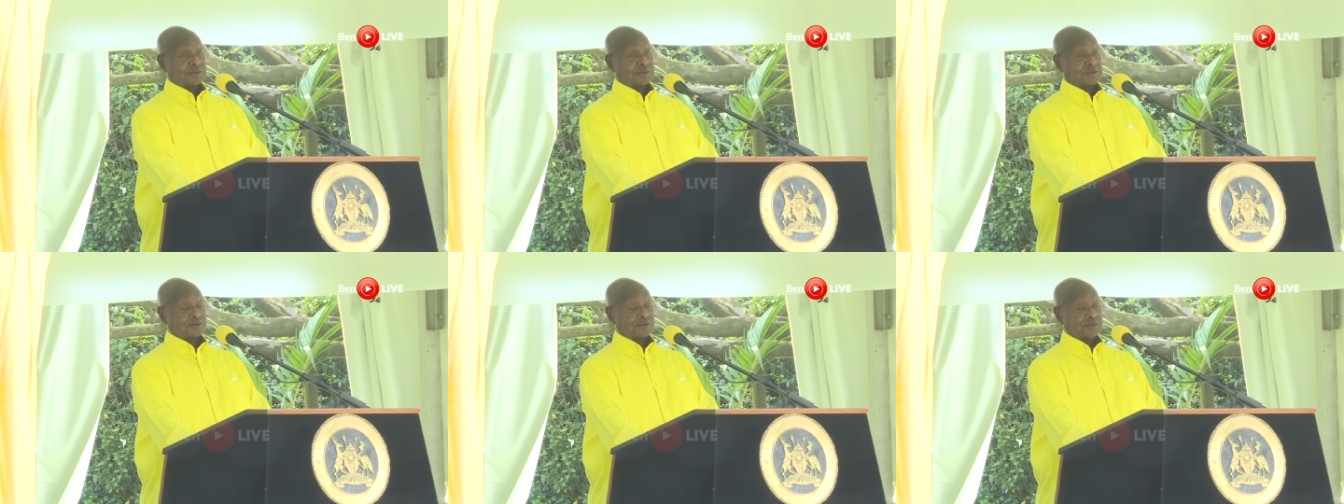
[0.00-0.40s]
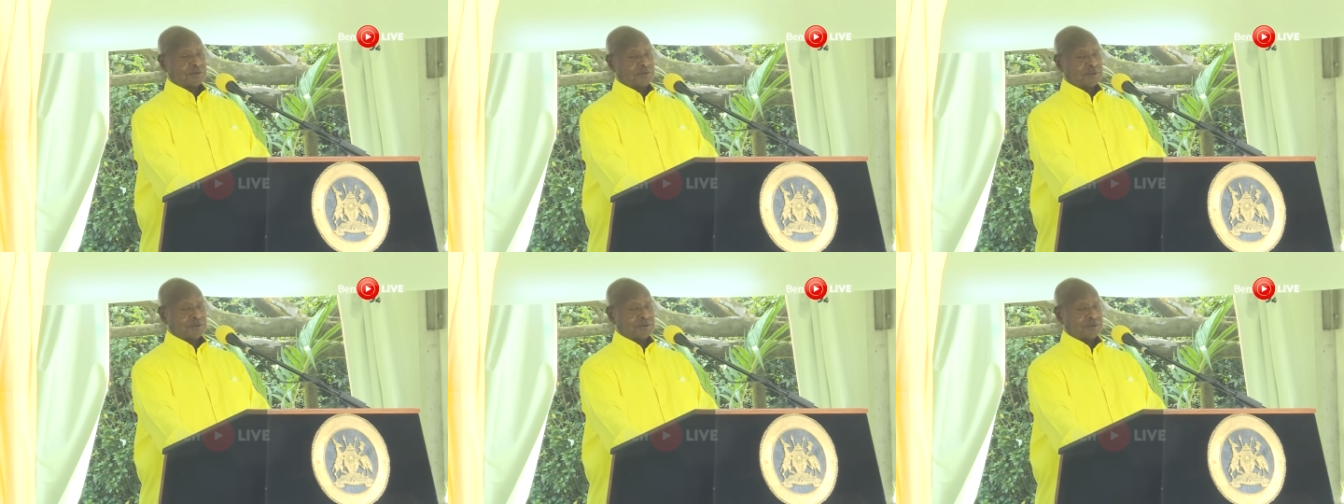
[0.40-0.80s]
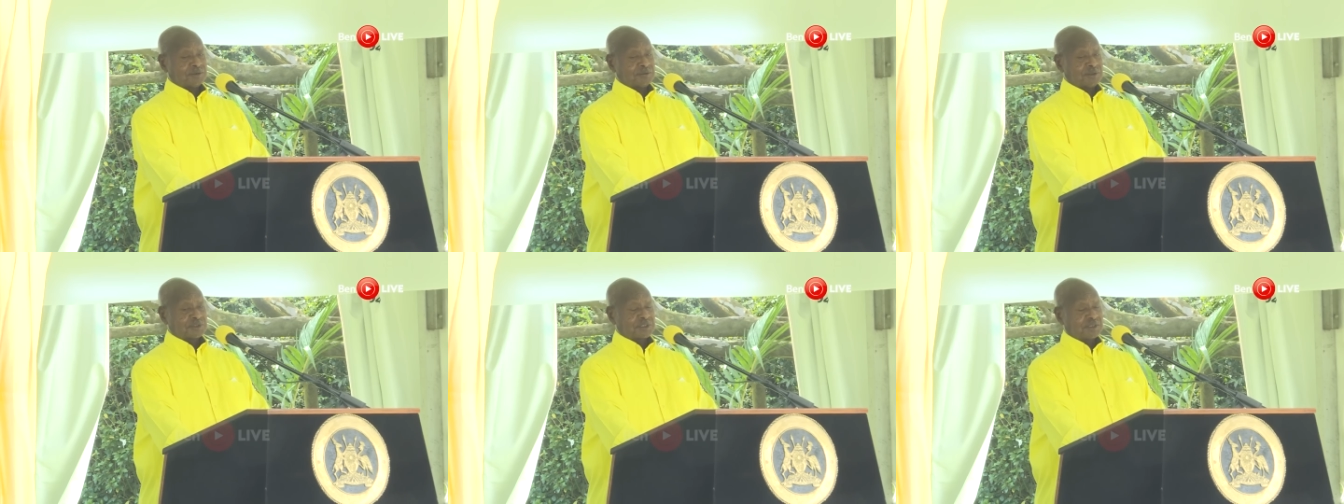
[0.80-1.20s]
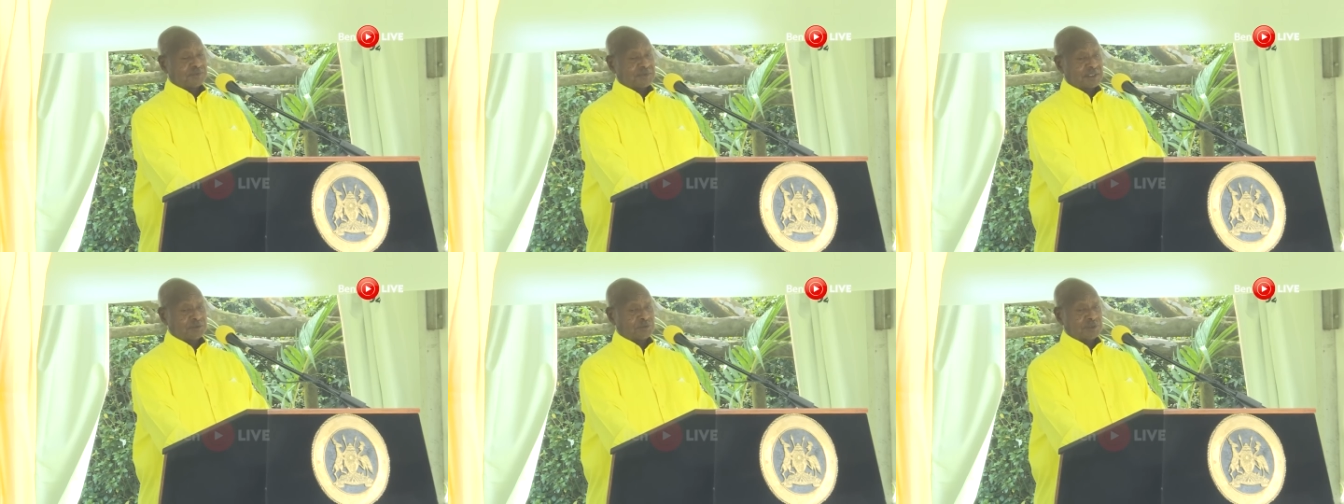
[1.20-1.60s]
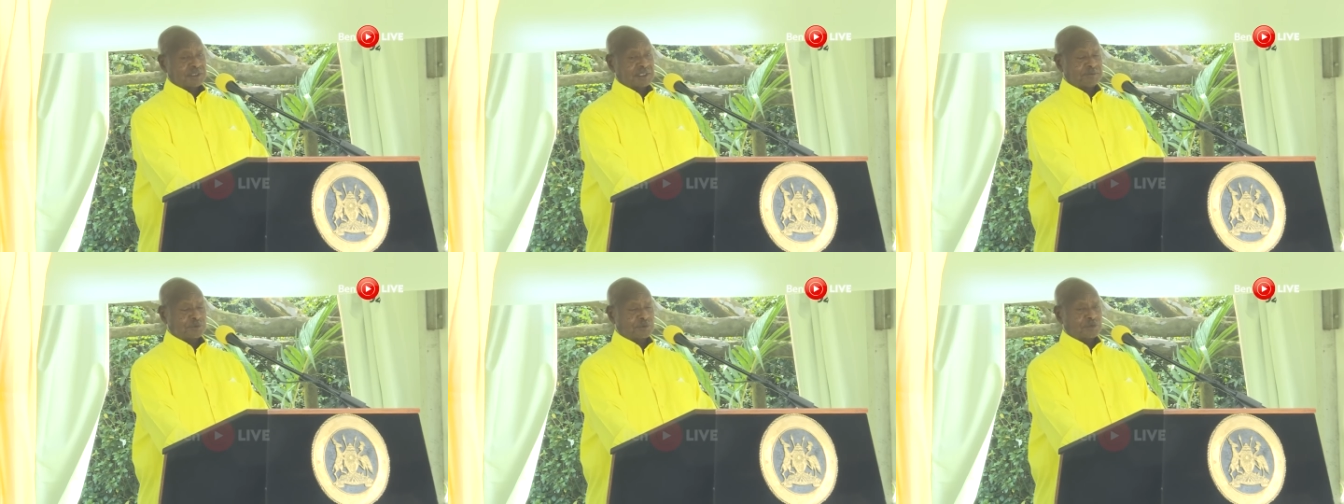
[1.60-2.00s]
So we suffered. We
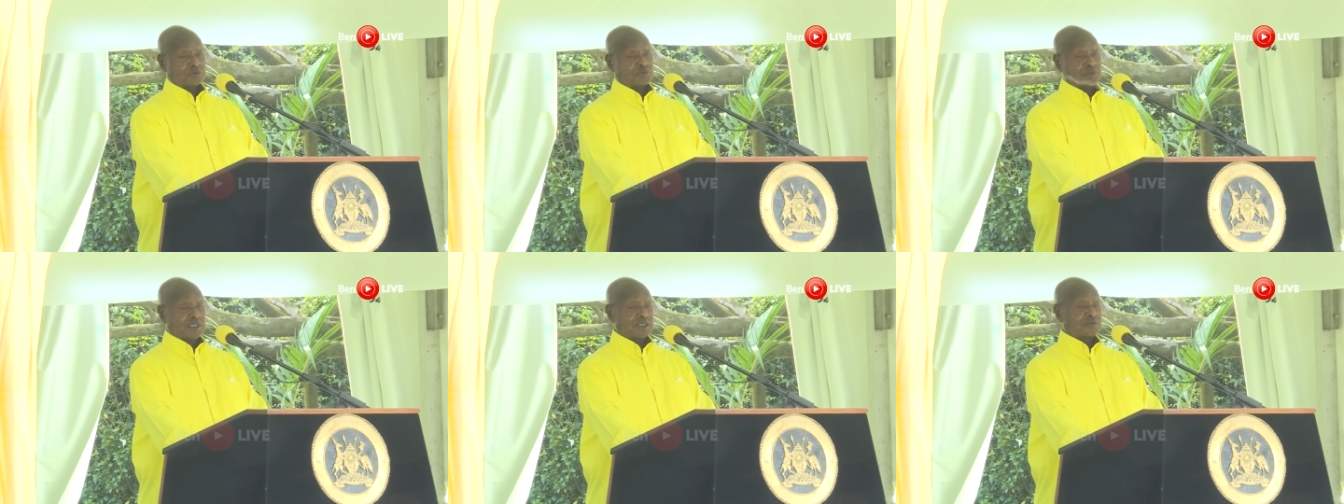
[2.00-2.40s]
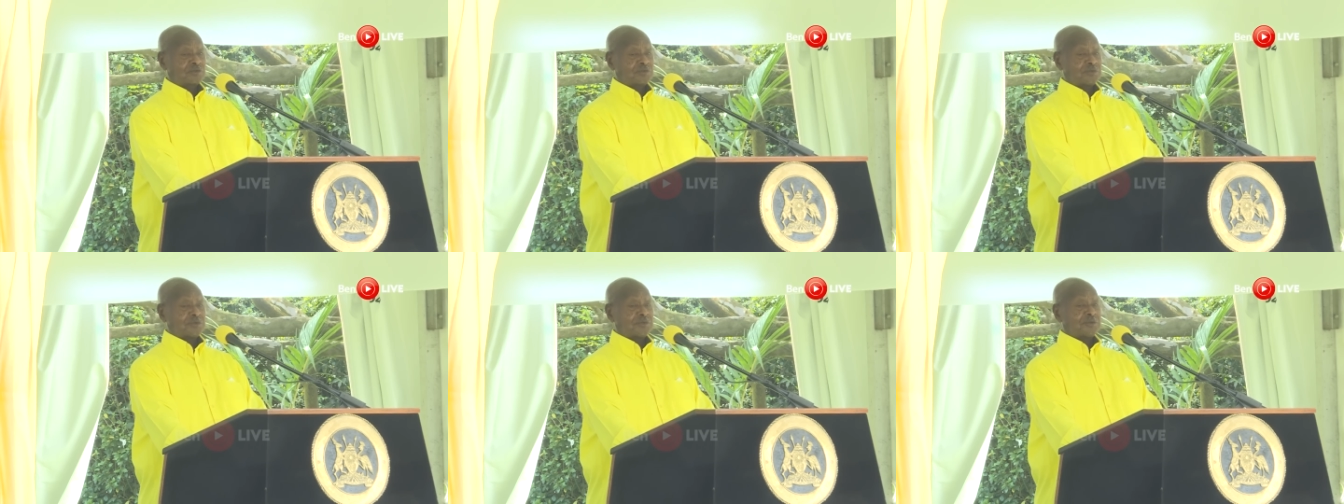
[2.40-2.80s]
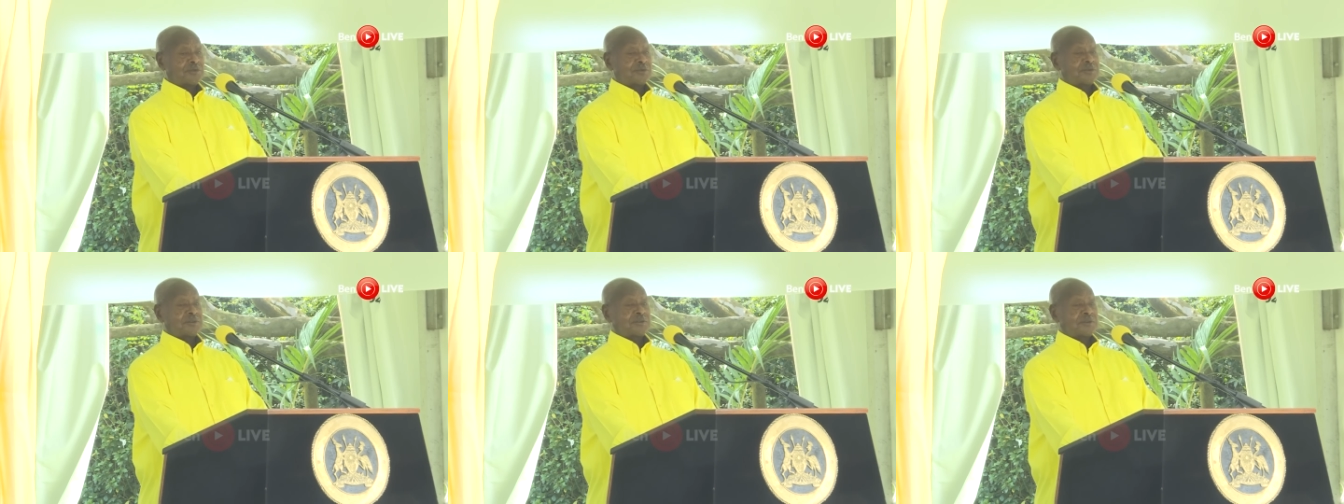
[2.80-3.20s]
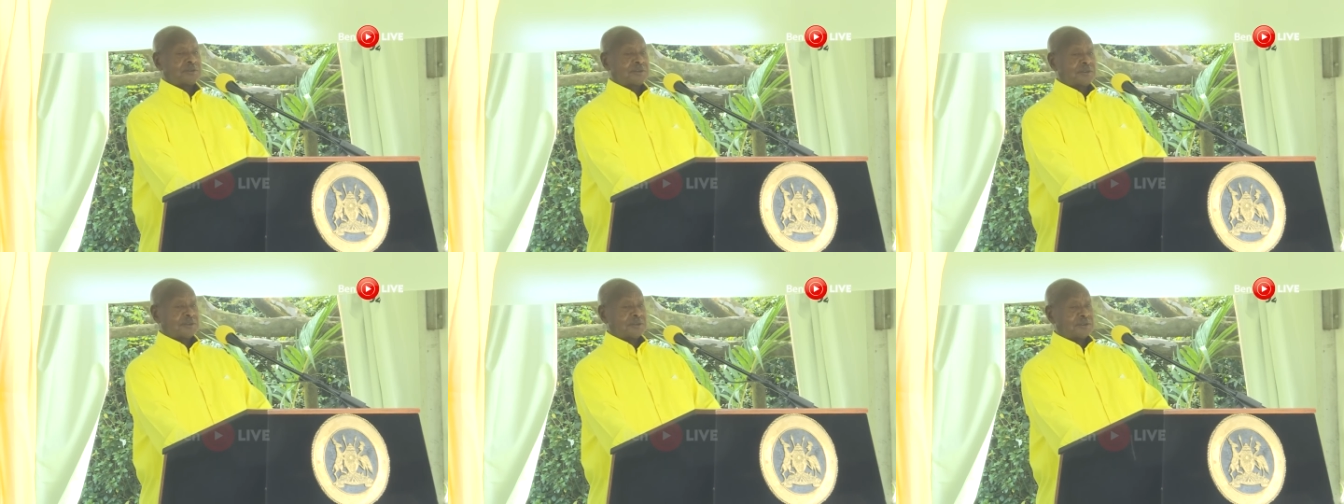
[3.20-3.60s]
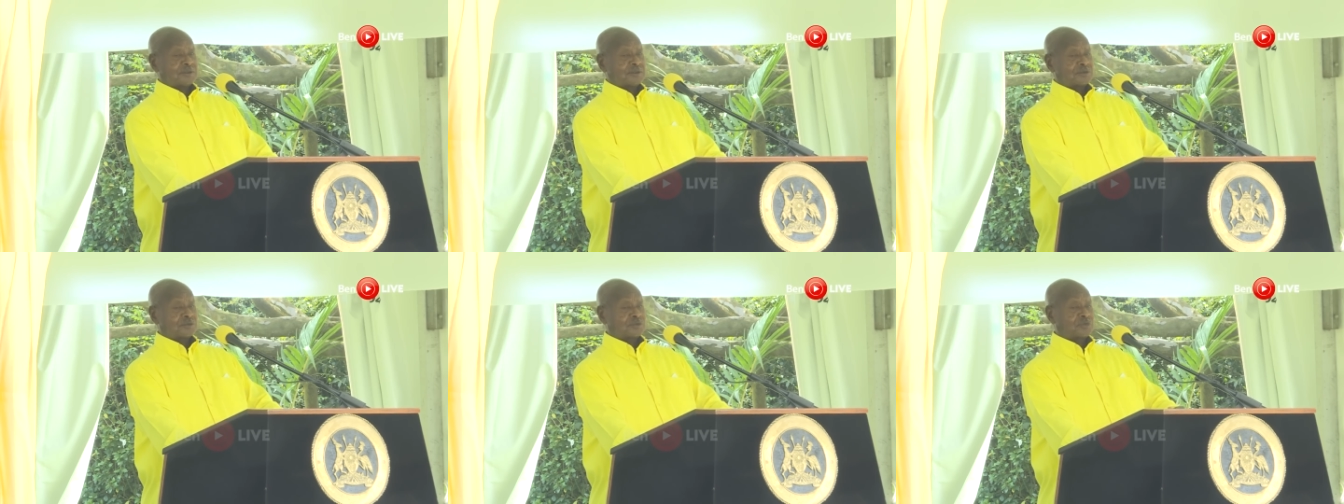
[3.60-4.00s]
kept on trying to
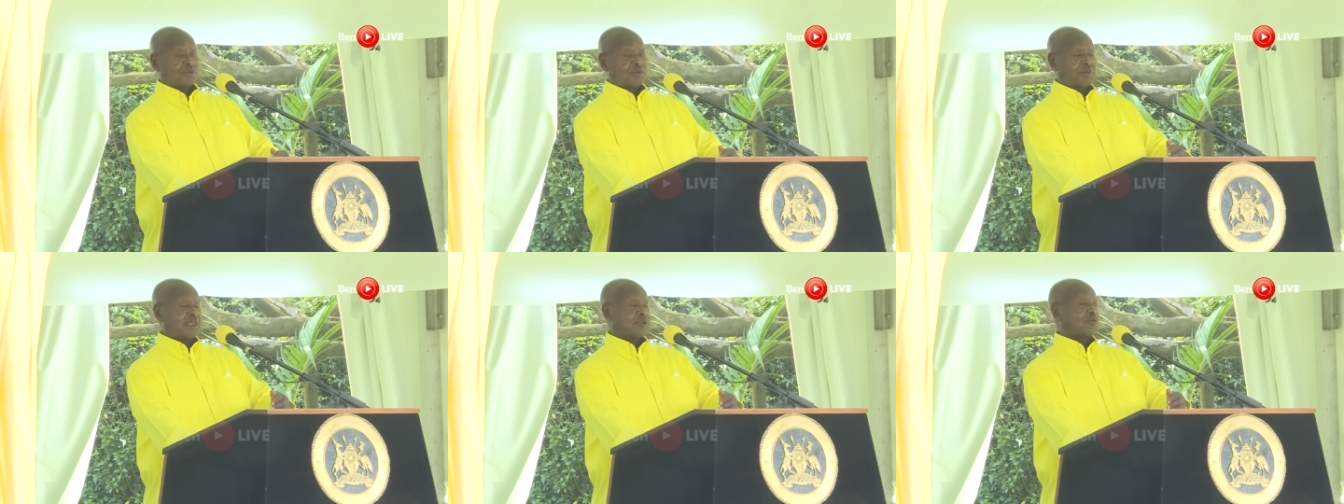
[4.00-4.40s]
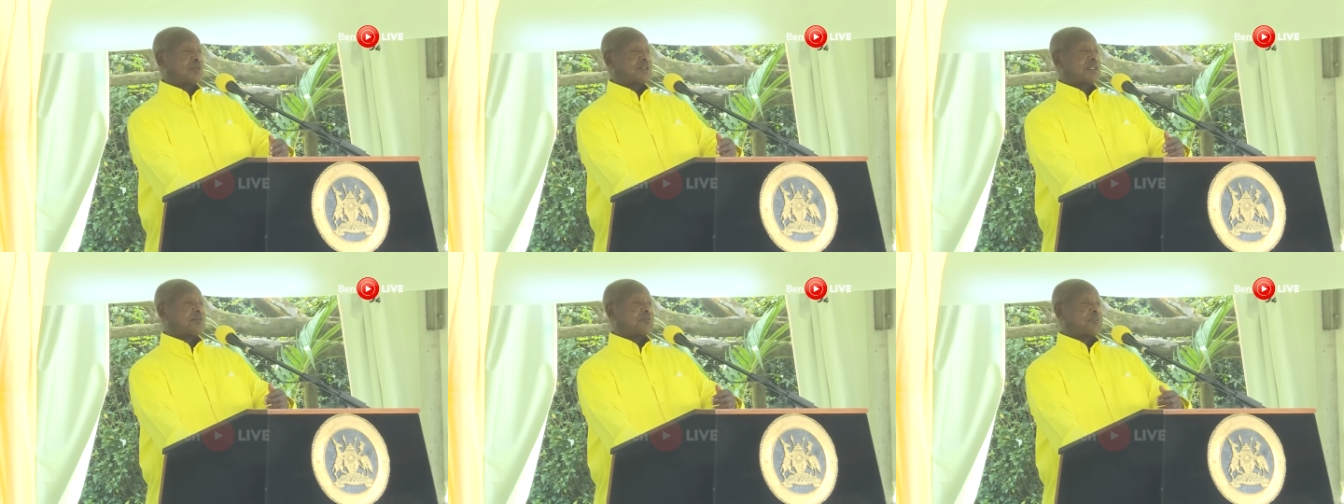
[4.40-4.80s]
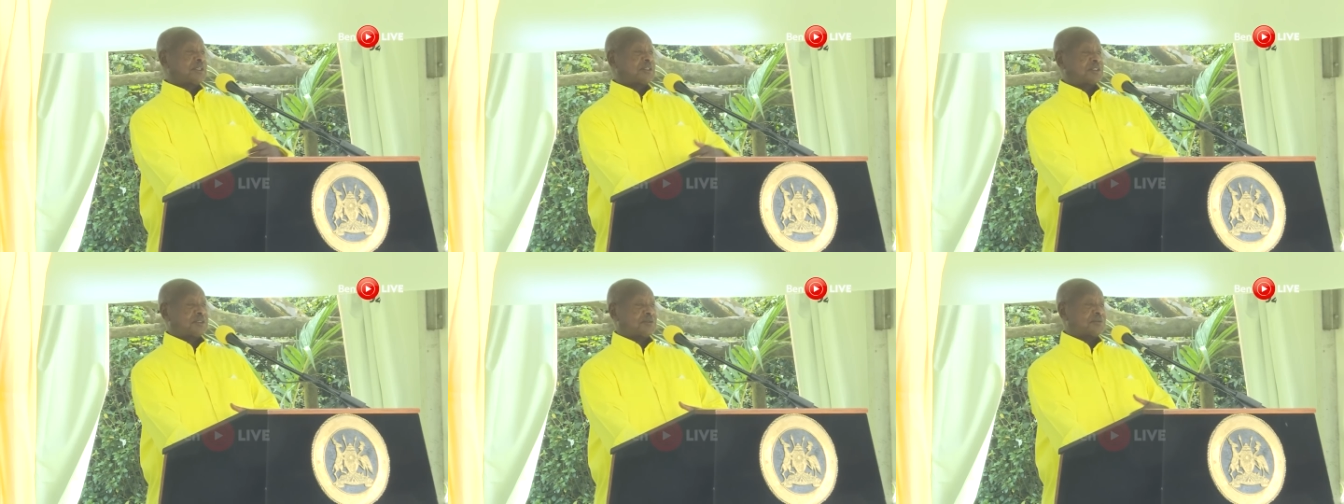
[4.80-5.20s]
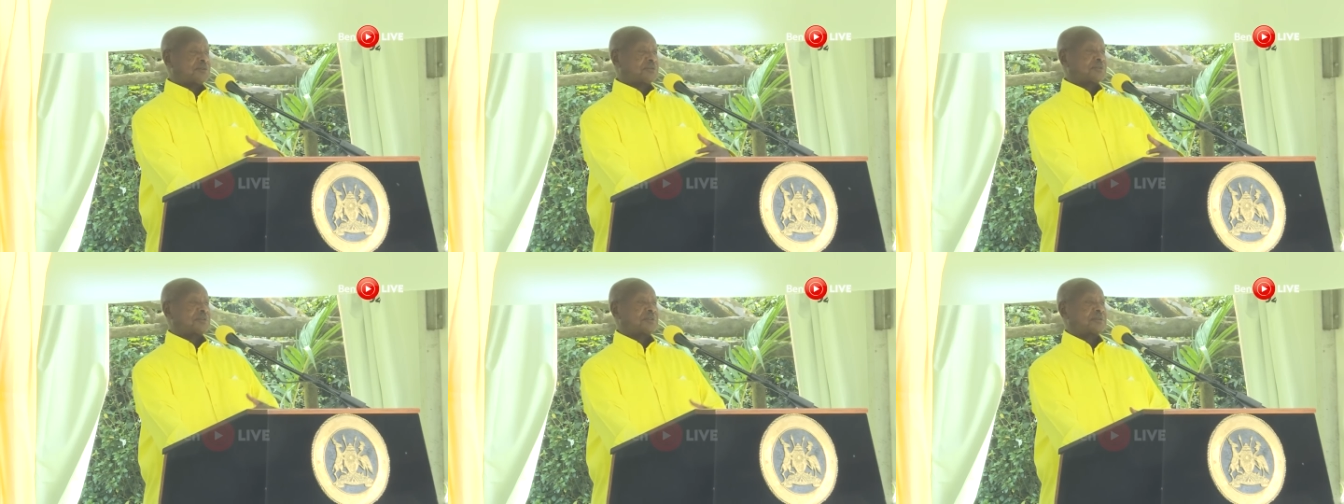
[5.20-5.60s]
remain on the defensive,